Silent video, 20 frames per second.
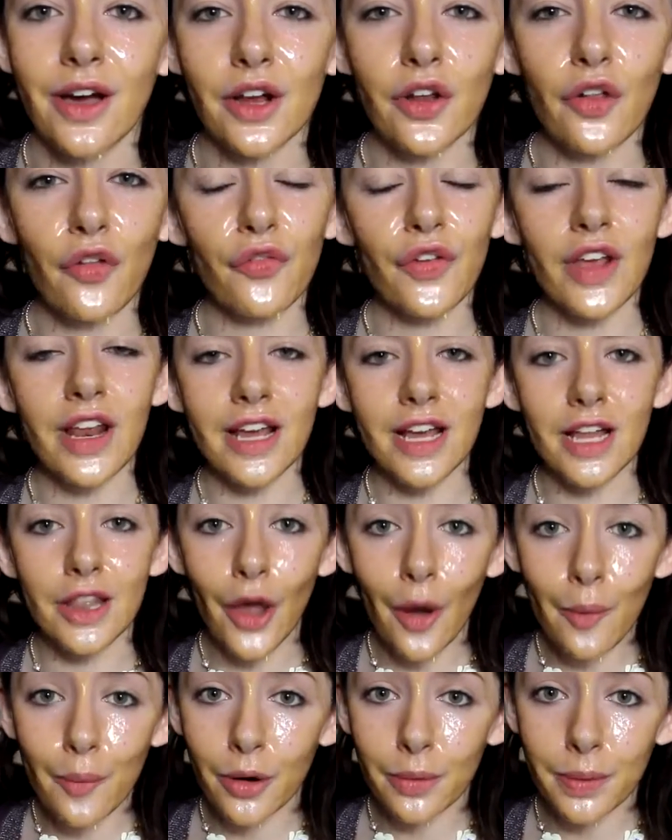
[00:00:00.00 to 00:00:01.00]
I just feel like a
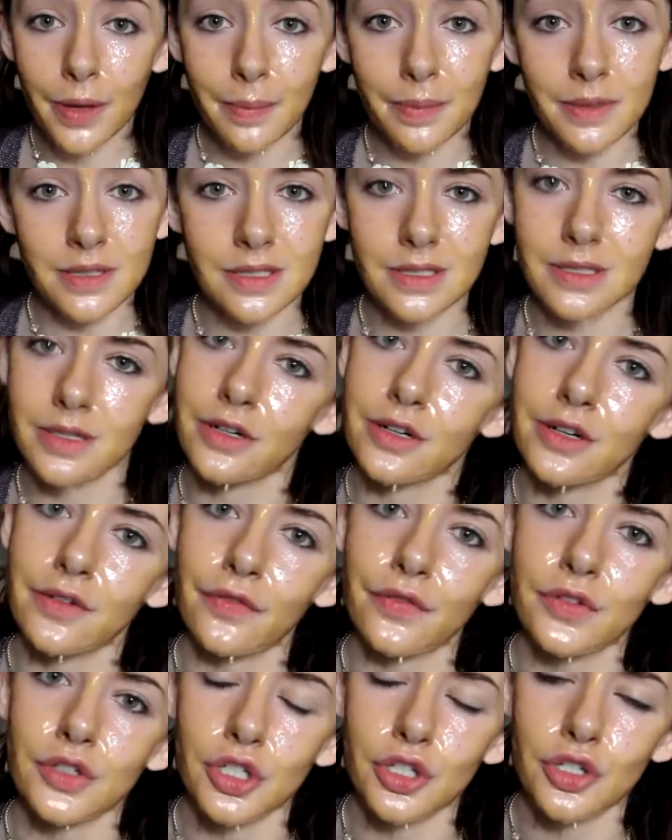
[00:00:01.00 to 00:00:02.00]
lot more people
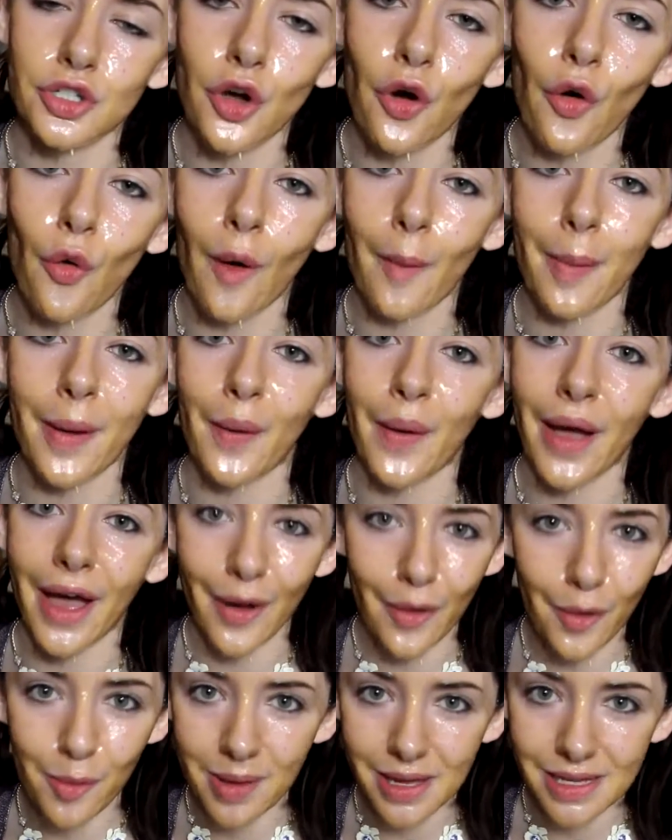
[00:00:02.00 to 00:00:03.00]
deserve to know about
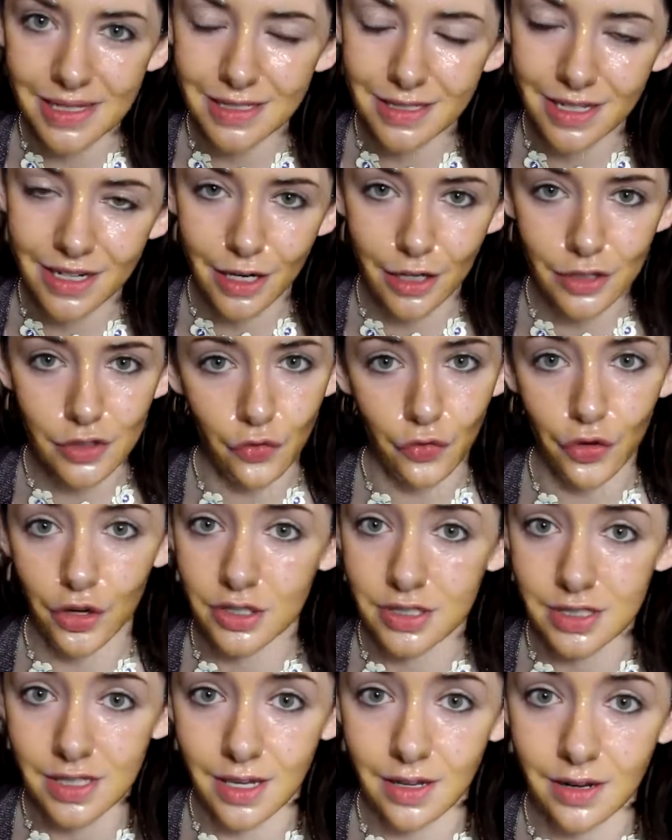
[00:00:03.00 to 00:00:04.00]
how amazing it is for
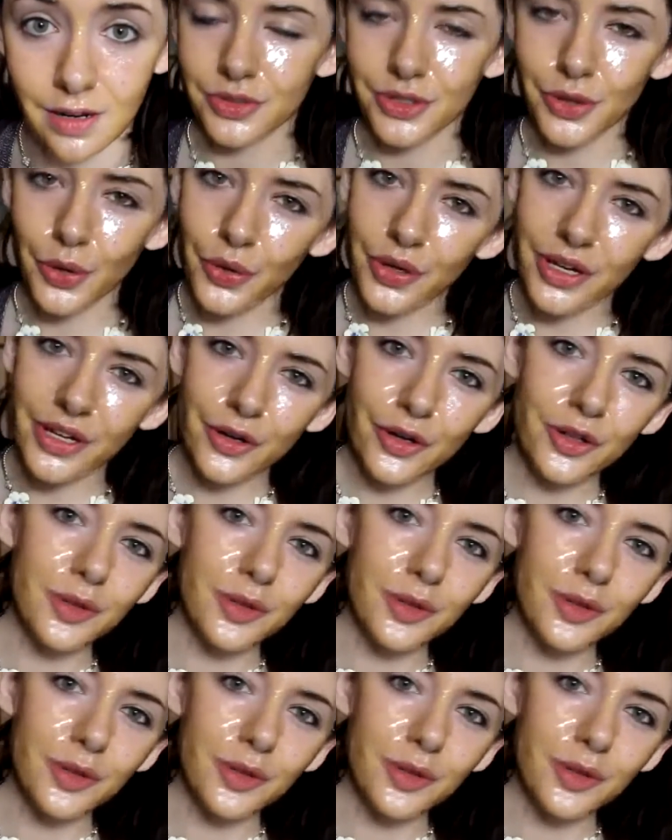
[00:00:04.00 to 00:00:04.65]
your skin. So honey